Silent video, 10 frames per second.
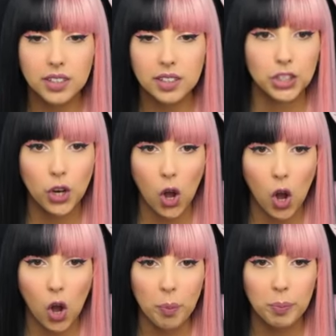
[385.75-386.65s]

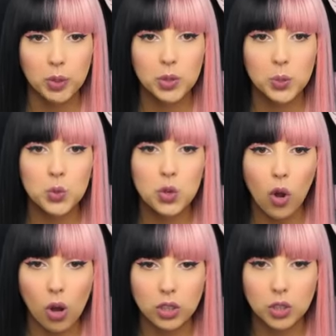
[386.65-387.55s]
Sure, but do
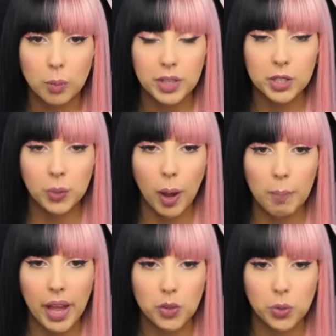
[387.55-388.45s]
not come into our
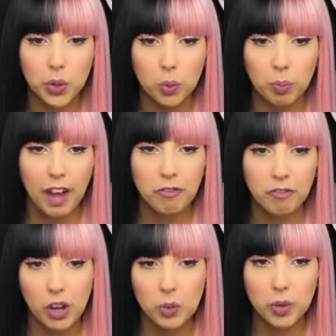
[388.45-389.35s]
bedroom. Have
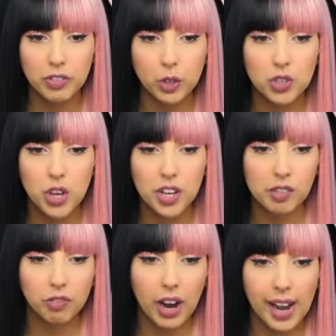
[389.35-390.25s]
fun with your nerdy
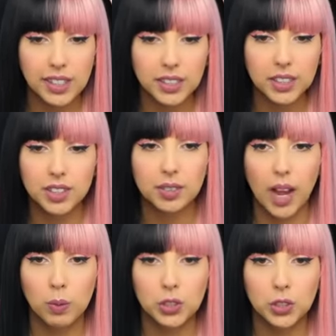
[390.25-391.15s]
friends.
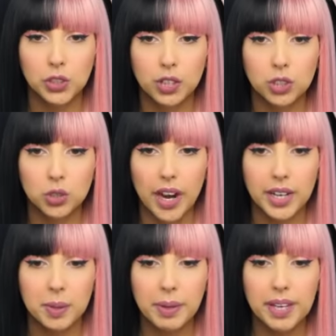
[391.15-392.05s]
I was just
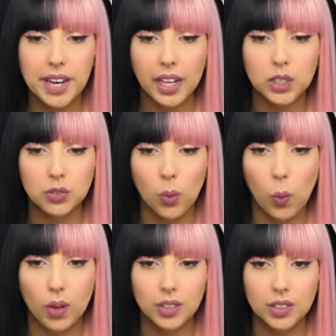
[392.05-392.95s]
trying to be nice for
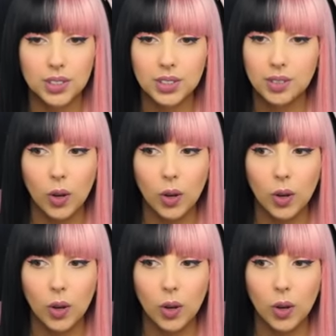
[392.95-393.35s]
once.